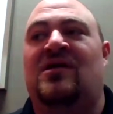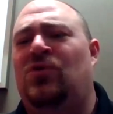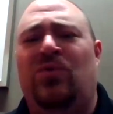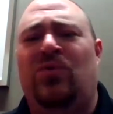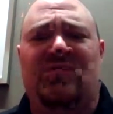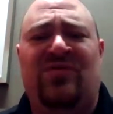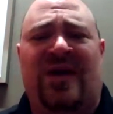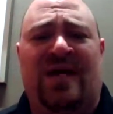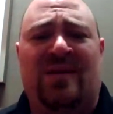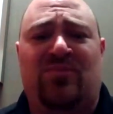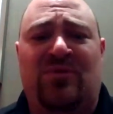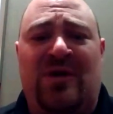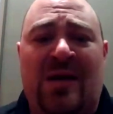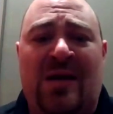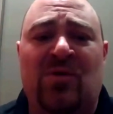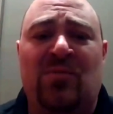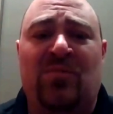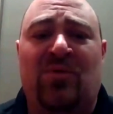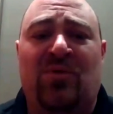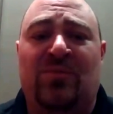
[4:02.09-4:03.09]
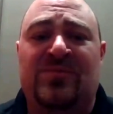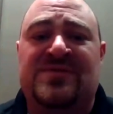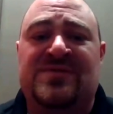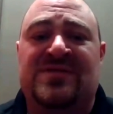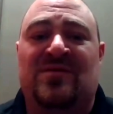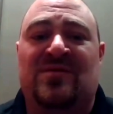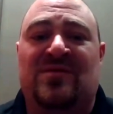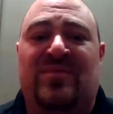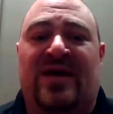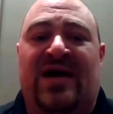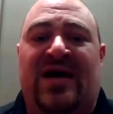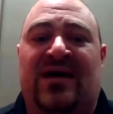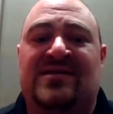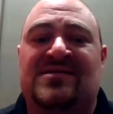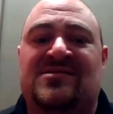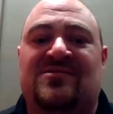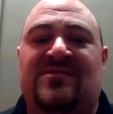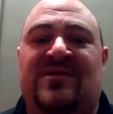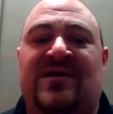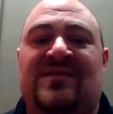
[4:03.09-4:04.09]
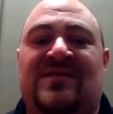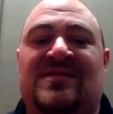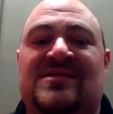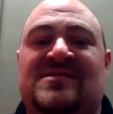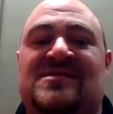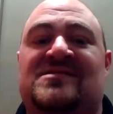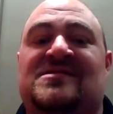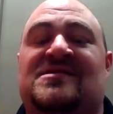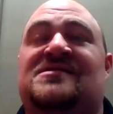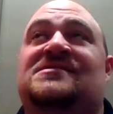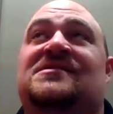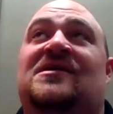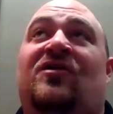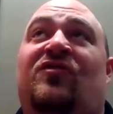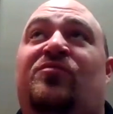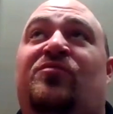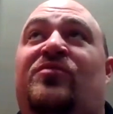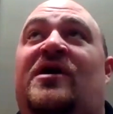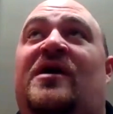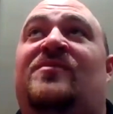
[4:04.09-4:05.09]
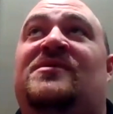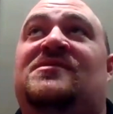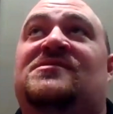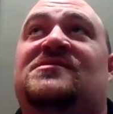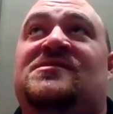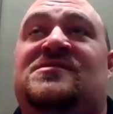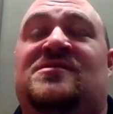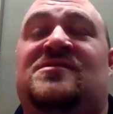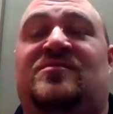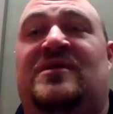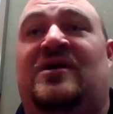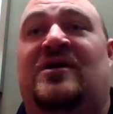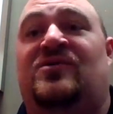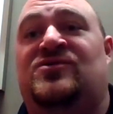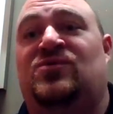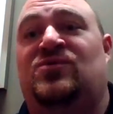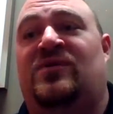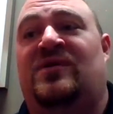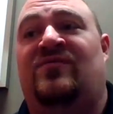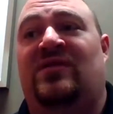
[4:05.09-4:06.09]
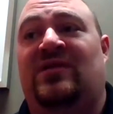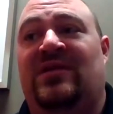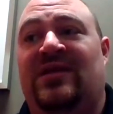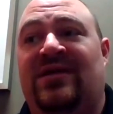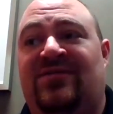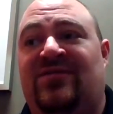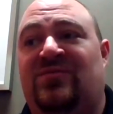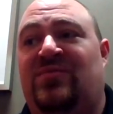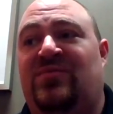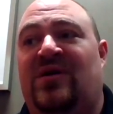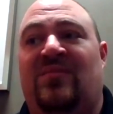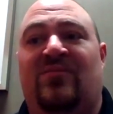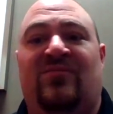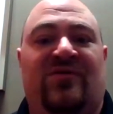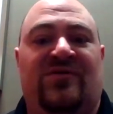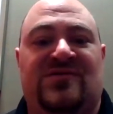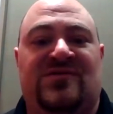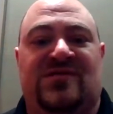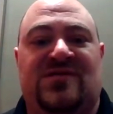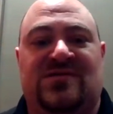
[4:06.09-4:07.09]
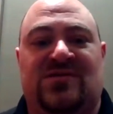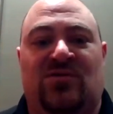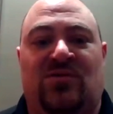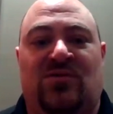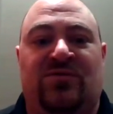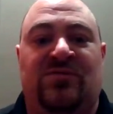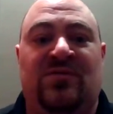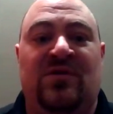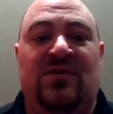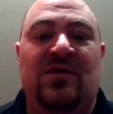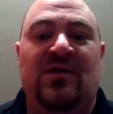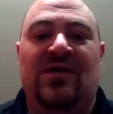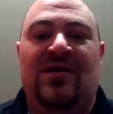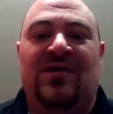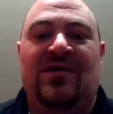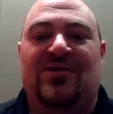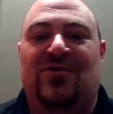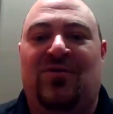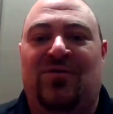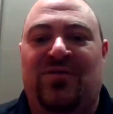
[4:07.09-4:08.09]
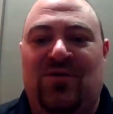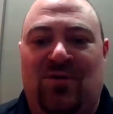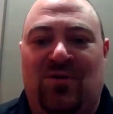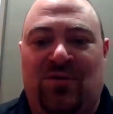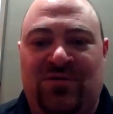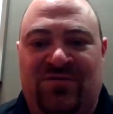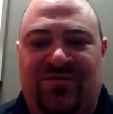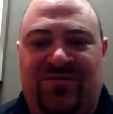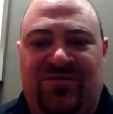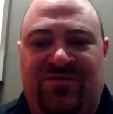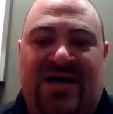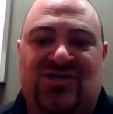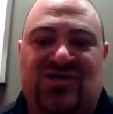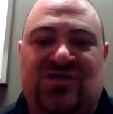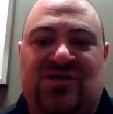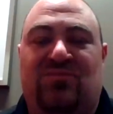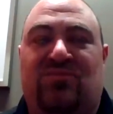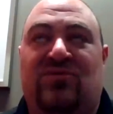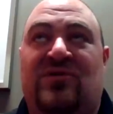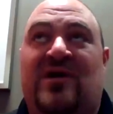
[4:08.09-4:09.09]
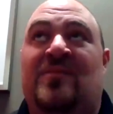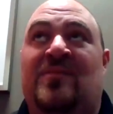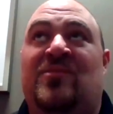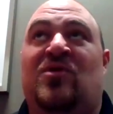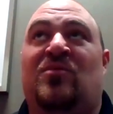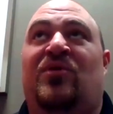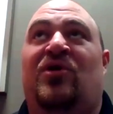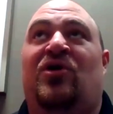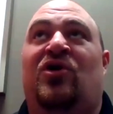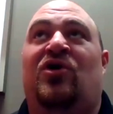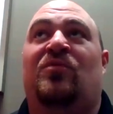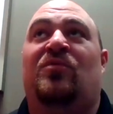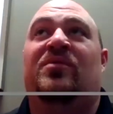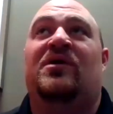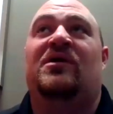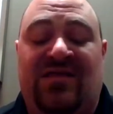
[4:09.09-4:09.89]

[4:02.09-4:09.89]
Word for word: You know, we've had primer bulbs in the past, right? This is a self-priming system now. So we have a lift pump versus an old, you know, the older fashioned primer bulb.